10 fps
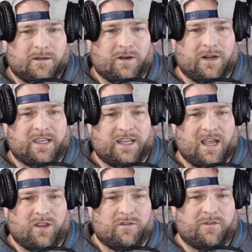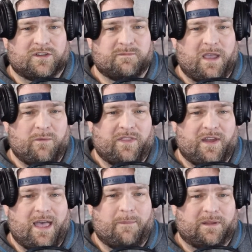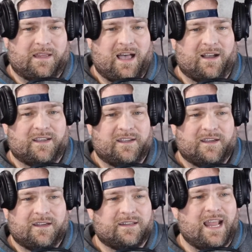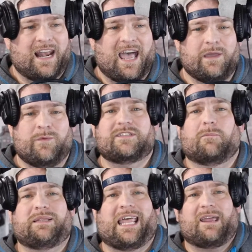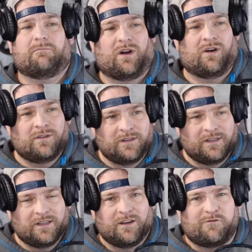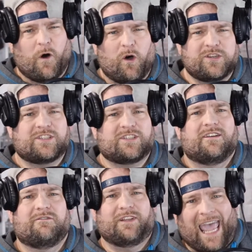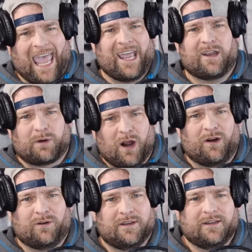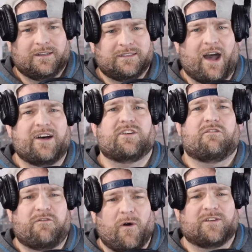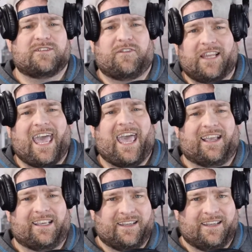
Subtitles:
the Canelo versus Mayweather epilogue. Nah, he was a plant, bro. False flag, bro. That was a false flag.